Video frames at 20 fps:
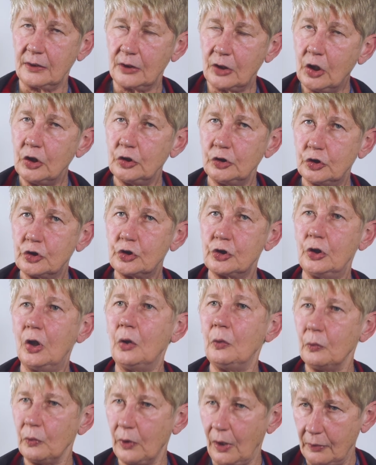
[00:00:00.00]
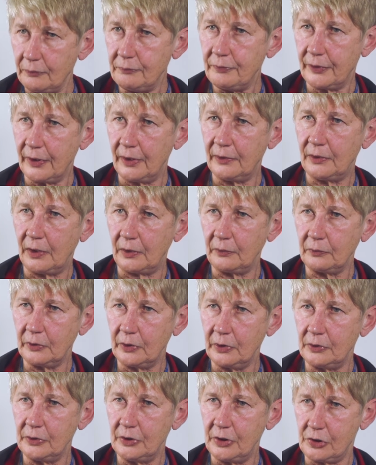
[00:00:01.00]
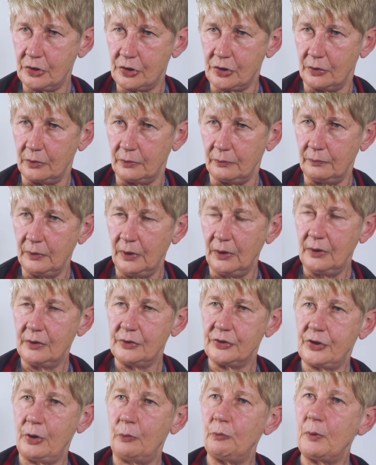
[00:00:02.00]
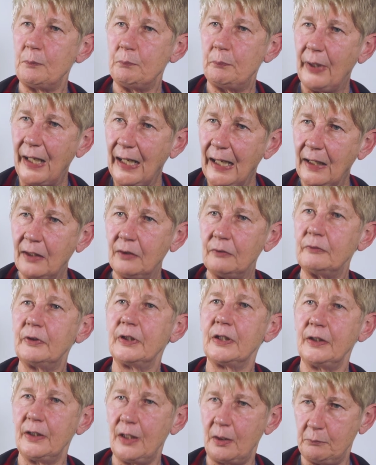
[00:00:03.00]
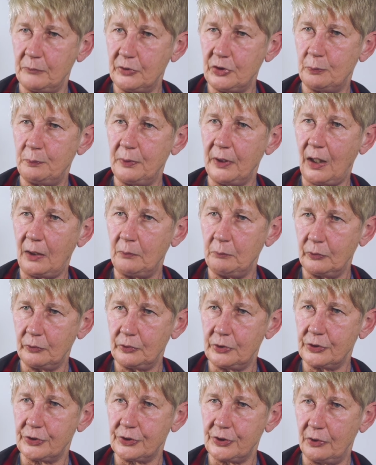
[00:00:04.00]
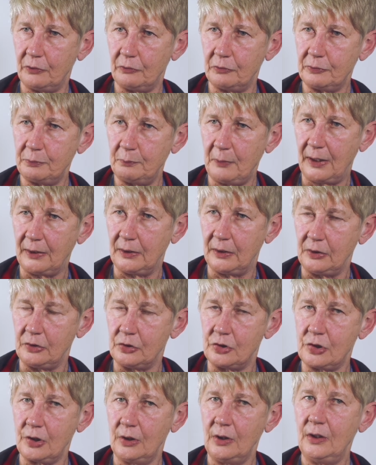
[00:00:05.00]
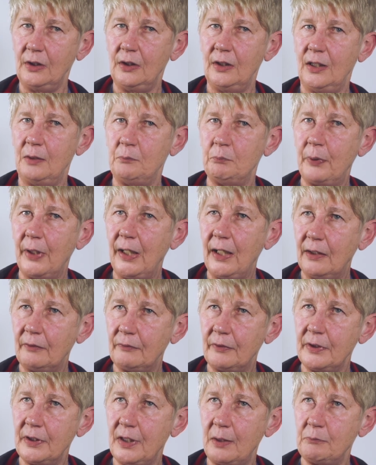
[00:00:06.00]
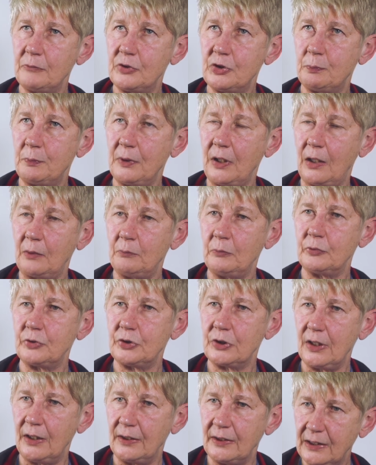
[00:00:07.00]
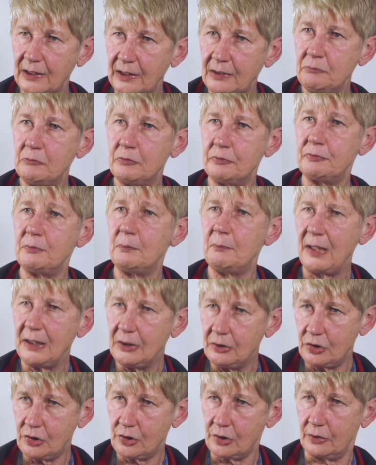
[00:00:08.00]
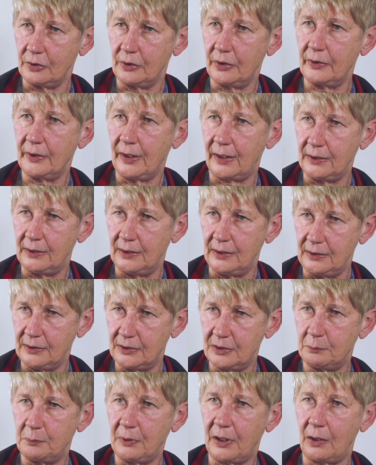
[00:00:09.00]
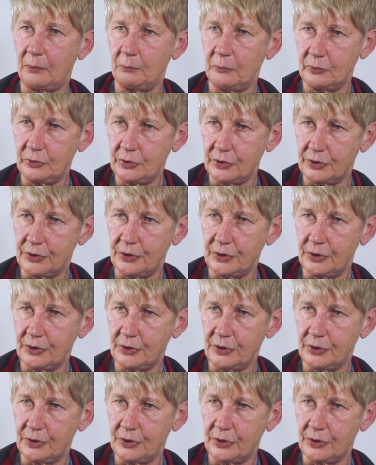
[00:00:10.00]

control over their own condition. So empowering them to be able to self-manage, empowering them to be able to get the information that they need to be able to